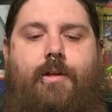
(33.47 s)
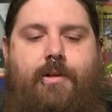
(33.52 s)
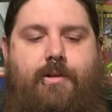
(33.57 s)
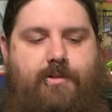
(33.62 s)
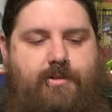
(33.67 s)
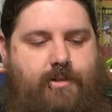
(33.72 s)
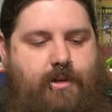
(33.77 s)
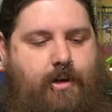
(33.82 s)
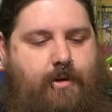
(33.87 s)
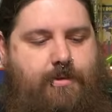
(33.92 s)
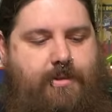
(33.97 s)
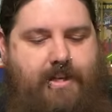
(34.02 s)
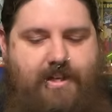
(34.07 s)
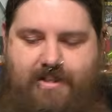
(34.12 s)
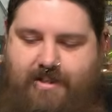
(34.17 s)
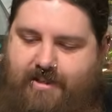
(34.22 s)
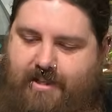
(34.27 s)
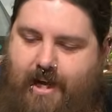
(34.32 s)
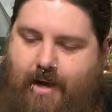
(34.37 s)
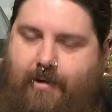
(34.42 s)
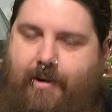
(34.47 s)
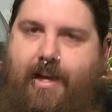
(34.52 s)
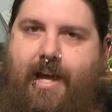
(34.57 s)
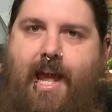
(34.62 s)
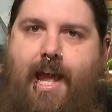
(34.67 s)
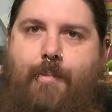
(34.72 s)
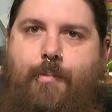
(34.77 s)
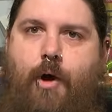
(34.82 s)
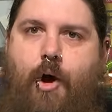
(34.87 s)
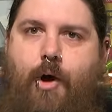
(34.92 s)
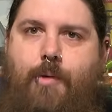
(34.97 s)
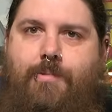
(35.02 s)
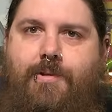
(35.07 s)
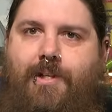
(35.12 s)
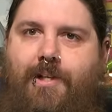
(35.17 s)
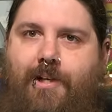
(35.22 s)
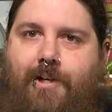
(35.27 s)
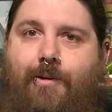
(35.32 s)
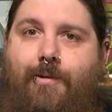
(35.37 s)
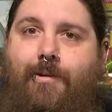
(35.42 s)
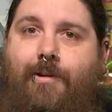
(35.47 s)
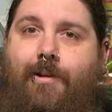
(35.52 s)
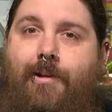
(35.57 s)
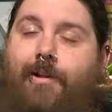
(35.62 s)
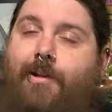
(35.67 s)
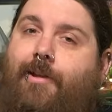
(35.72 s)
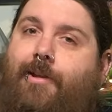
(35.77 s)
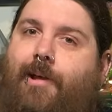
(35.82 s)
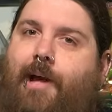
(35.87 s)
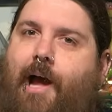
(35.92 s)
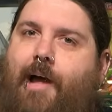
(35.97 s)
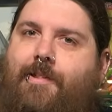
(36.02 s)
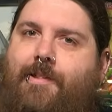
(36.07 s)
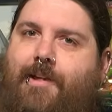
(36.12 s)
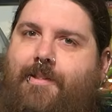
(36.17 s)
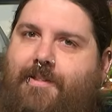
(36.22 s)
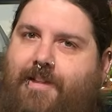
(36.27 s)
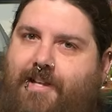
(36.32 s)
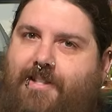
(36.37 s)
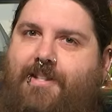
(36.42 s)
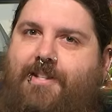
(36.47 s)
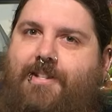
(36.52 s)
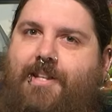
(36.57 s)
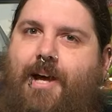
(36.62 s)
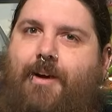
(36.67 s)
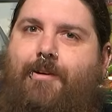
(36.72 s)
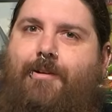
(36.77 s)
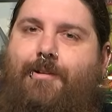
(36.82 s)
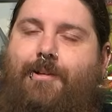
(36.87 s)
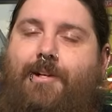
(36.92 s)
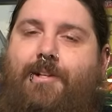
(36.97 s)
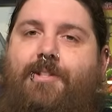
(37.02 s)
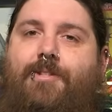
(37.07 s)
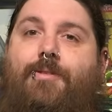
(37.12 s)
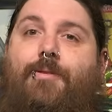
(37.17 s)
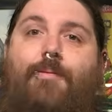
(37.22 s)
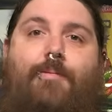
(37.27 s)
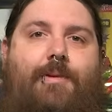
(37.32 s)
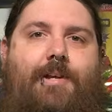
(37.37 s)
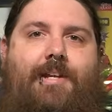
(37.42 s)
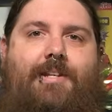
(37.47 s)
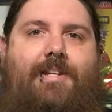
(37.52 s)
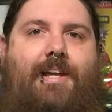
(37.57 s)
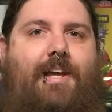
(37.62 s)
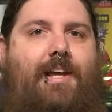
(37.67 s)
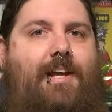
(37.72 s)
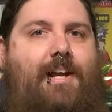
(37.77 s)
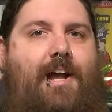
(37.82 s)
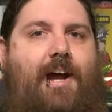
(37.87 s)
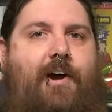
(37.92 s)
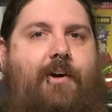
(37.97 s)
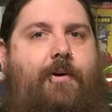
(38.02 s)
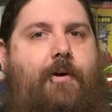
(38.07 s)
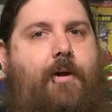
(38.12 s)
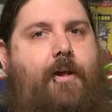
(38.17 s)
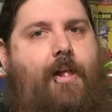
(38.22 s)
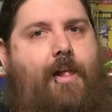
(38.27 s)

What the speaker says: So this is how it came home to you, and then this is how it looks when you take it out.